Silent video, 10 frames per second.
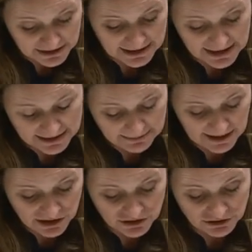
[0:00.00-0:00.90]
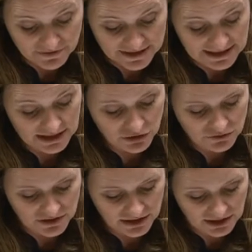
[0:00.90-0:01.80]
inspections of the
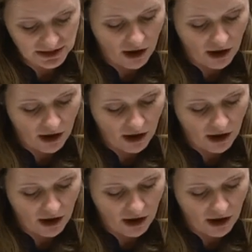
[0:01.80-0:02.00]
CQC